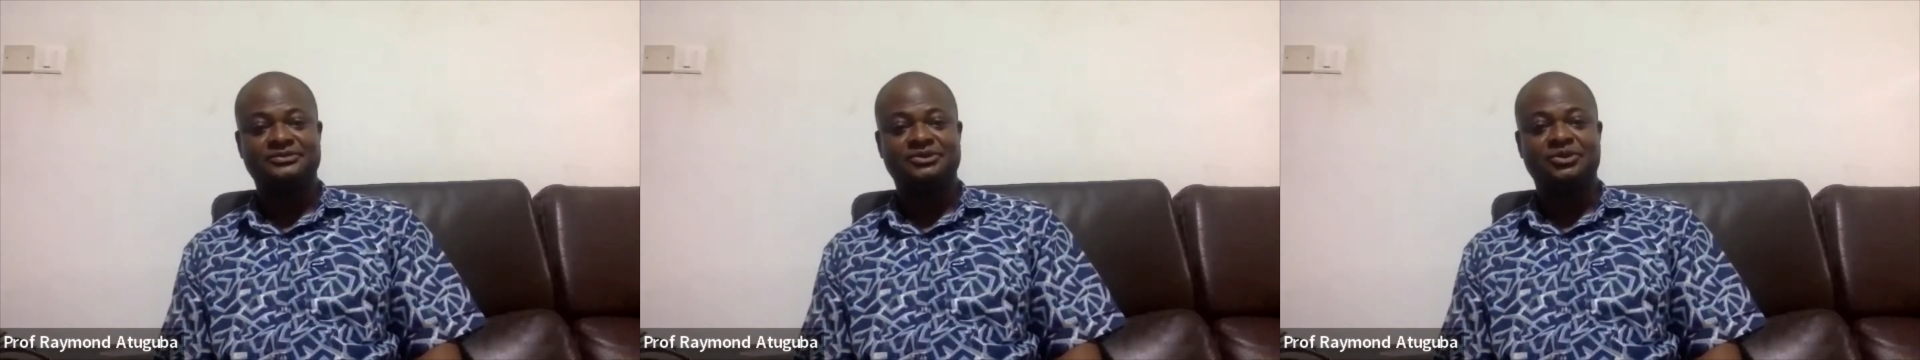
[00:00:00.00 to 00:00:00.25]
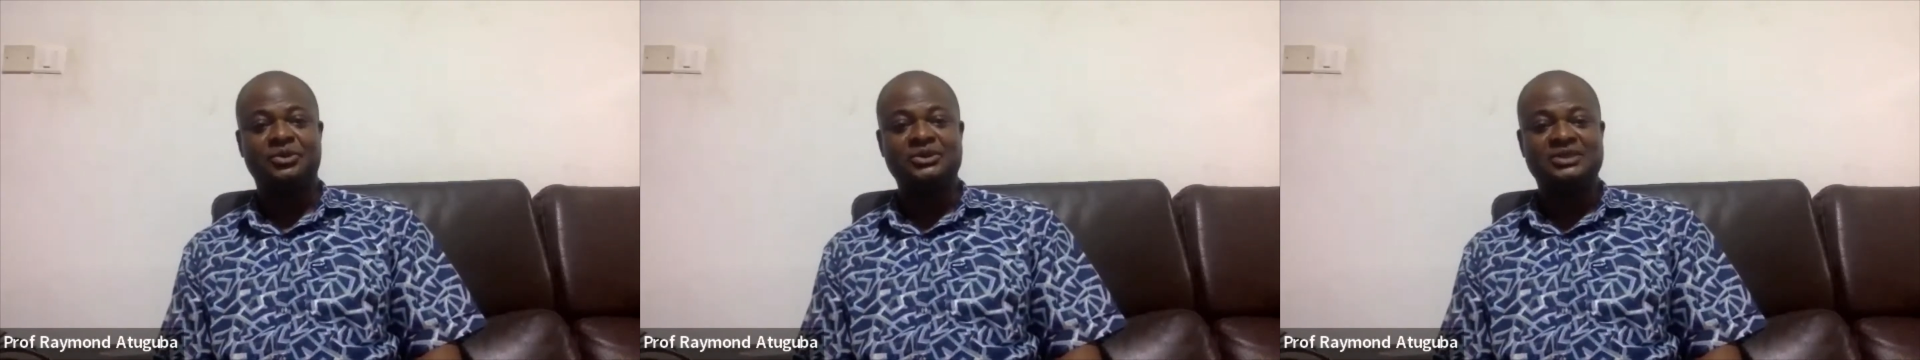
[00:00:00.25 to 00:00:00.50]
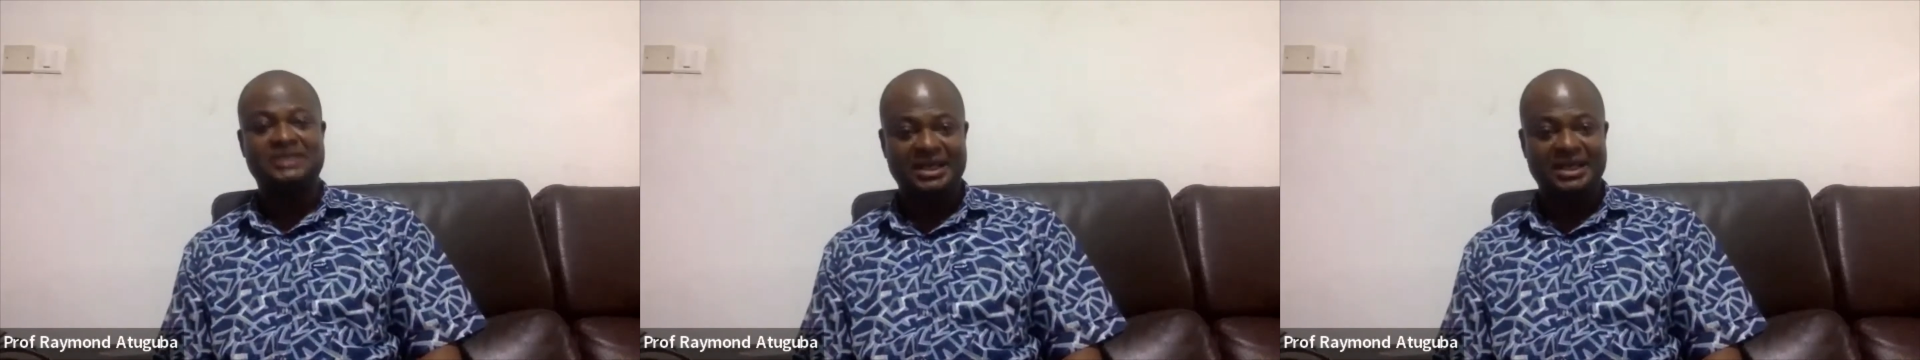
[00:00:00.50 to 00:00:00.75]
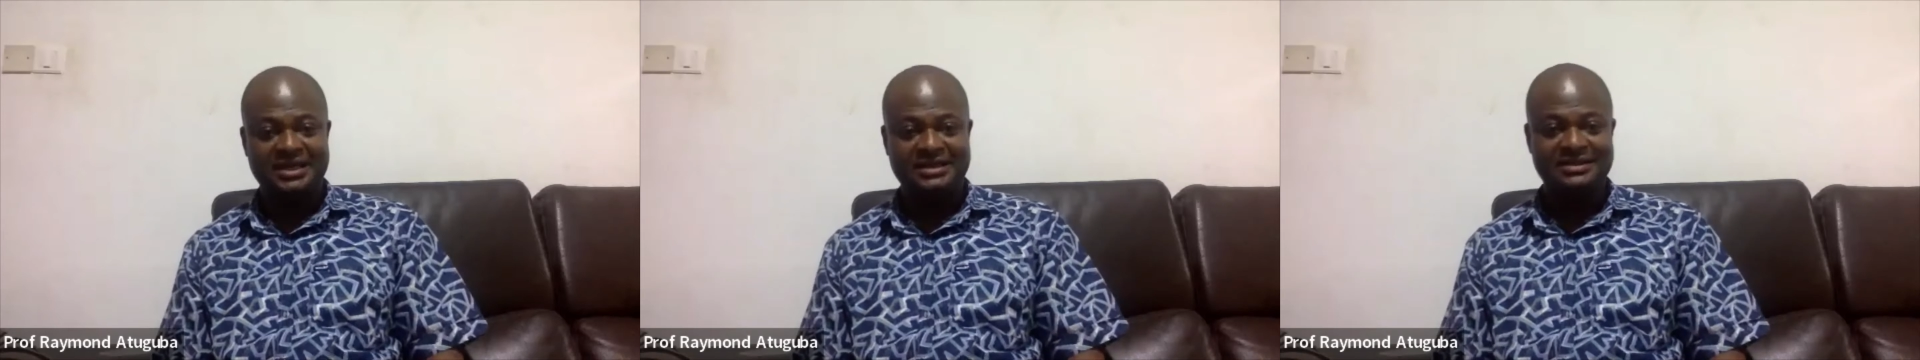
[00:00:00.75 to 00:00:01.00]

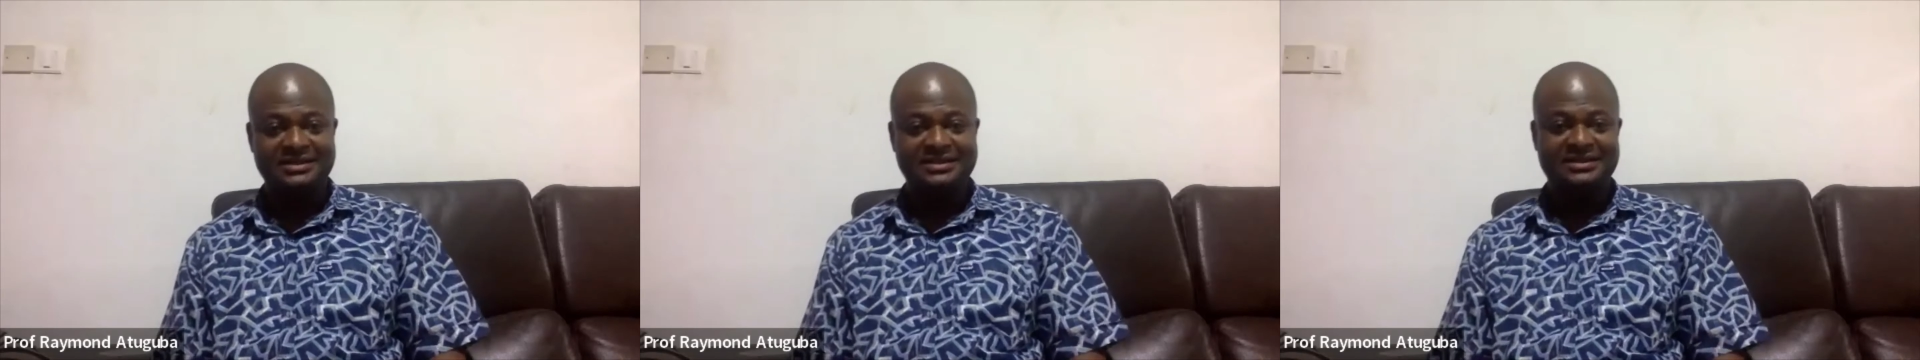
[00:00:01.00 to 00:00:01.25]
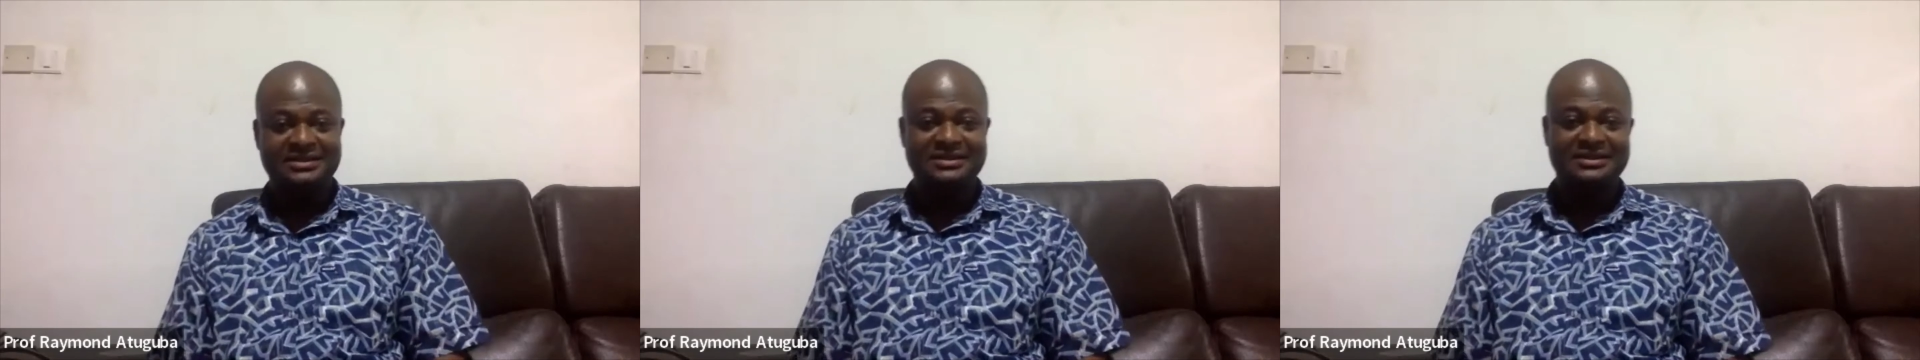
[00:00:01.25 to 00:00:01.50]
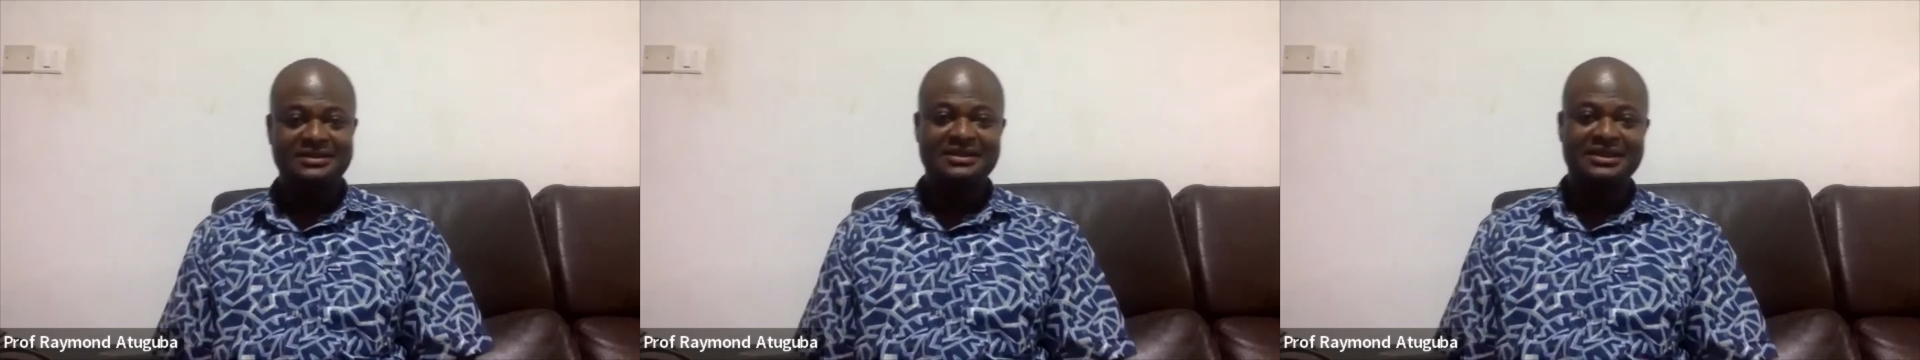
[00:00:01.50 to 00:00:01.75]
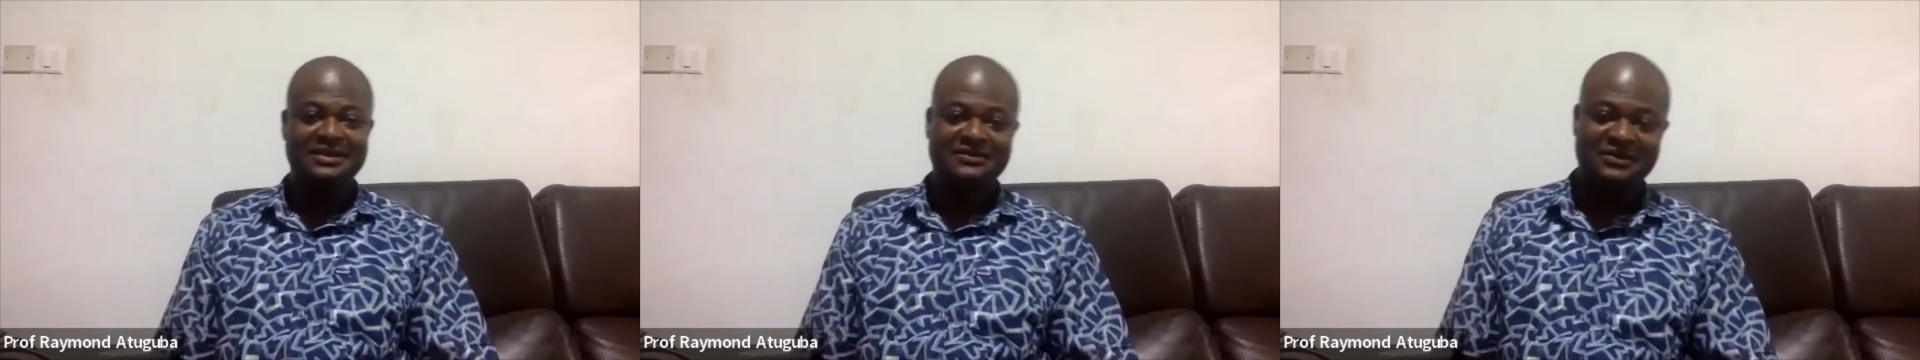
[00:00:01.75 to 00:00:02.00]
contain
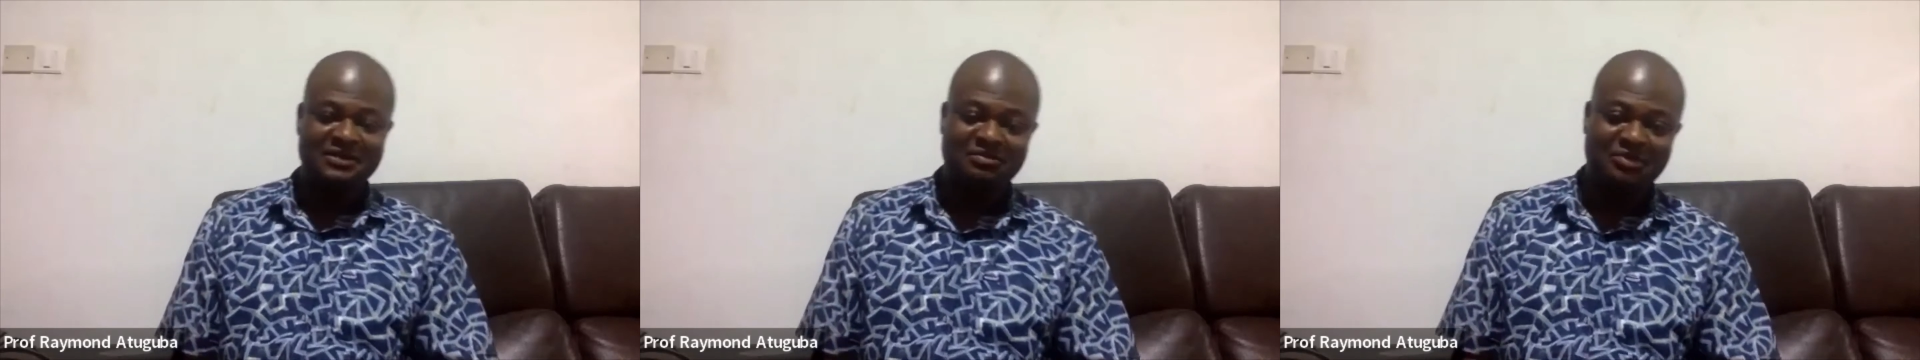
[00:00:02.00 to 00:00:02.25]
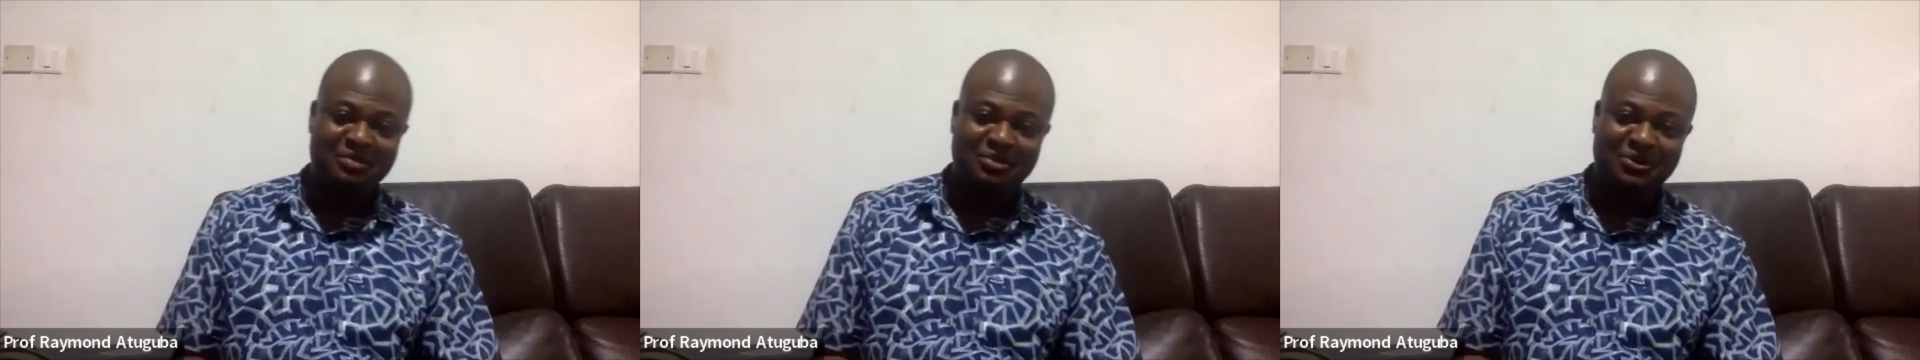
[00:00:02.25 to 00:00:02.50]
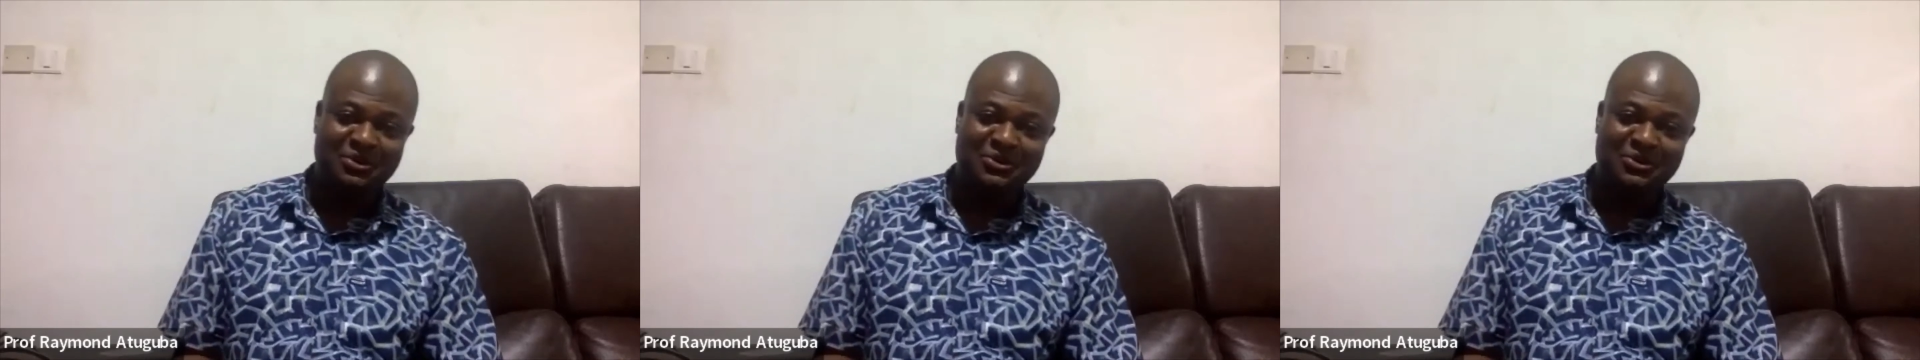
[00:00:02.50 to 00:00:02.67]
even people